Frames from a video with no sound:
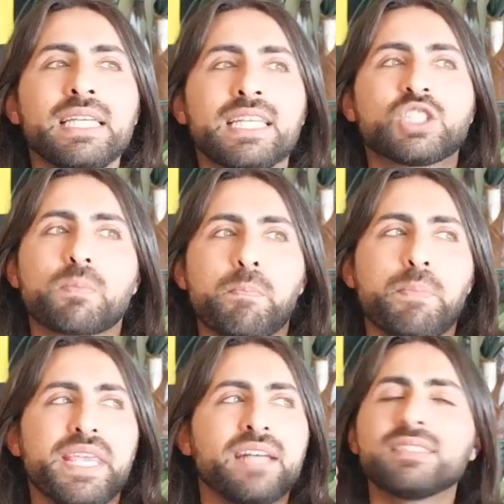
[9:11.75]
It's
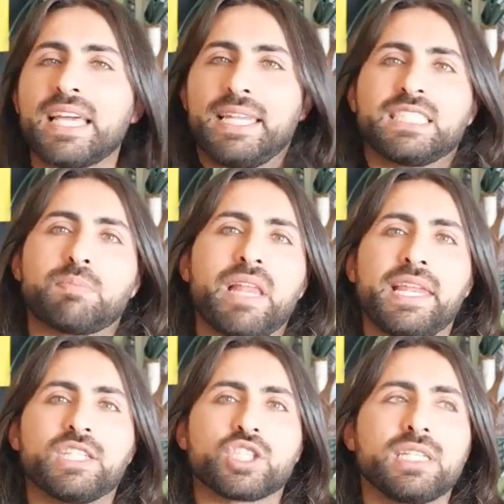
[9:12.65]
beyond an
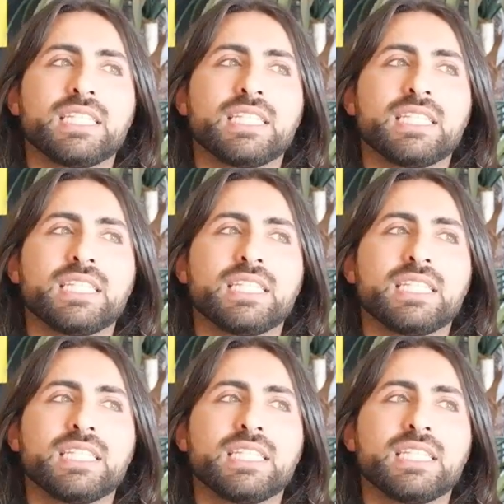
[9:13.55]
explanation.